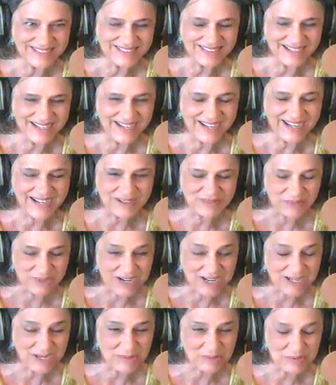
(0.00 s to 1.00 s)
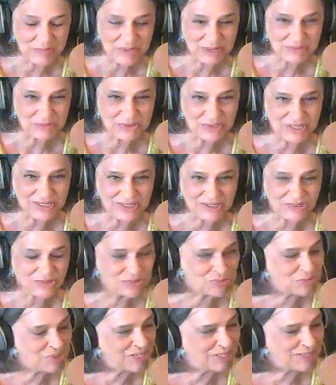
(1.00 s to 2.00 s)
Yeah, right. I remember the
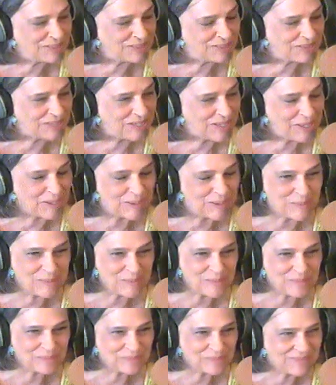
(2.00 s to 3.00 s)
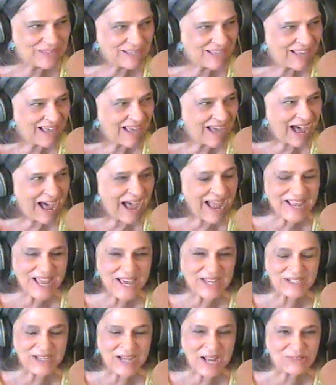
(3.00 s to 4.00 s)
years well. I
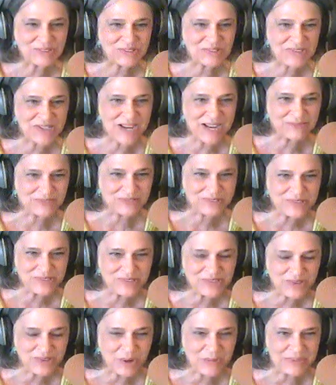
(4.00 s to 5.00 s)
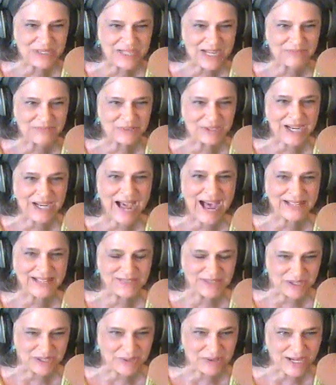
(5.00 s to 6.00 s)
headed out to San Francisco, but never got
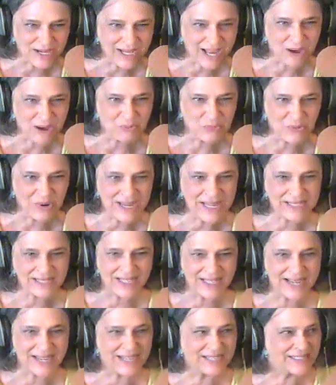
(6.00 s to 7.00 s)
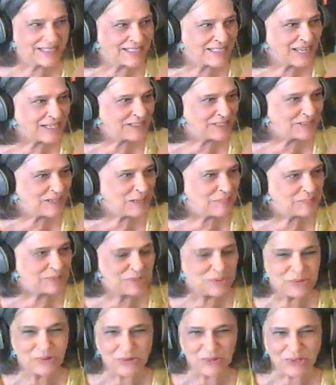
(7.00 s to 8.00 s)
there. I got waylaid and ended up
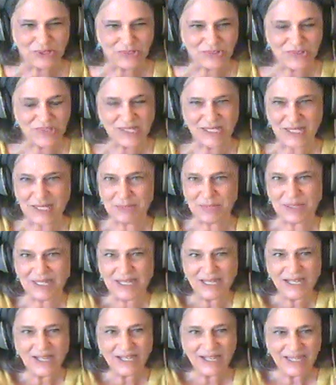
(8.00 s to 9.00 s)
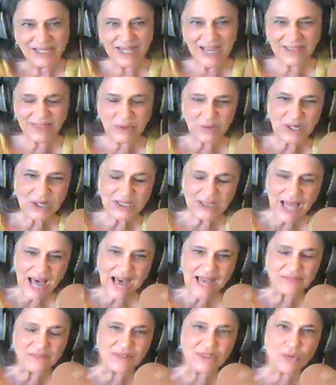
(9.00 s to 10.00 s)
in New York City. But yeah, there were a
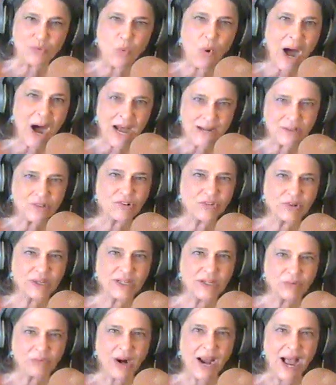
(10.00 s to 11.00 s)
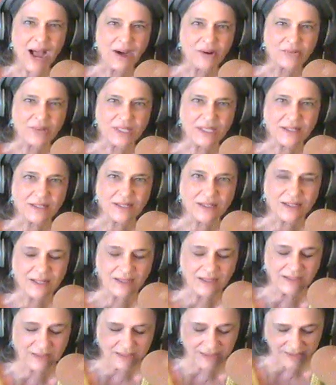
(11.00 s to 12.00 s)
lot of us wandering around
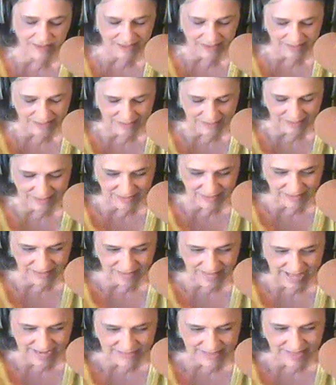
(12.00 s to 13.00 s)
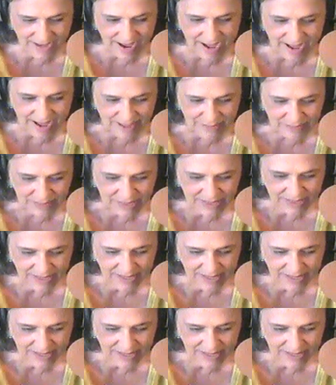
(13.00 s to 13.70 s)
in that time.